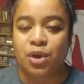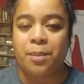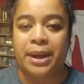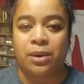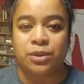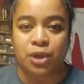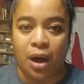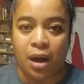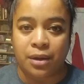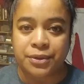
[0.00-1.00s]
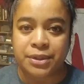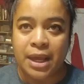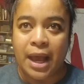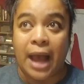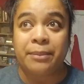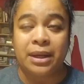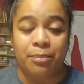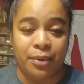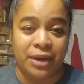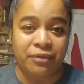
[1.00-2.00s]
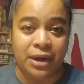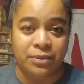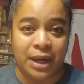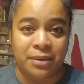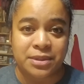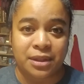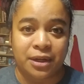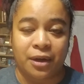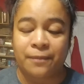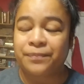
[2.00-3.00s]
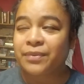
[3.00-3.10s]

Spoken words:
my own dolls. I made a boyfriend when I was little.